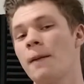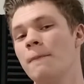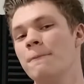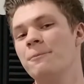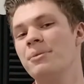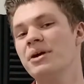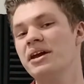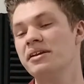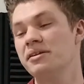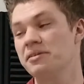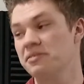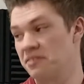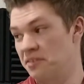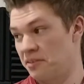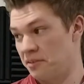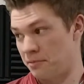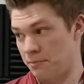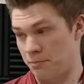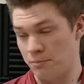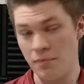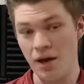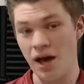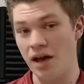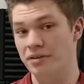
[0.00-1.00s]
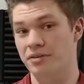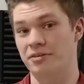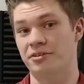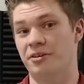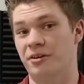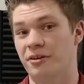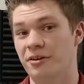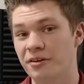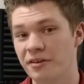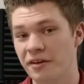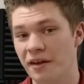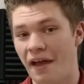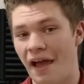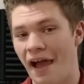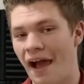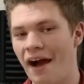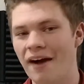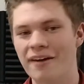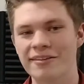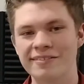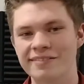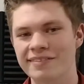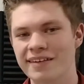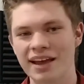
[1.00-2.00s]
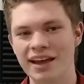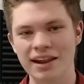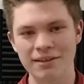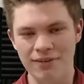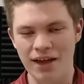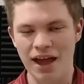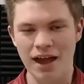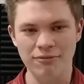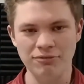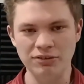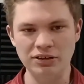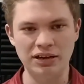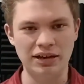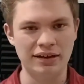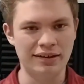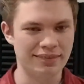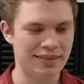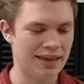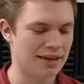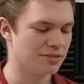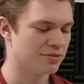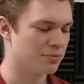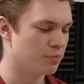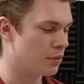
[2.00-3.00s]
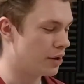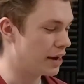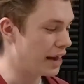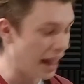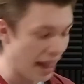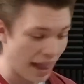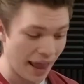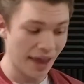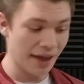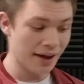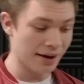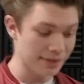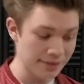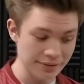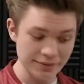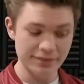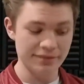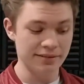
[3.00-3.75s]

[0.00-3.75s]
been monitored outside of Africa at this point. And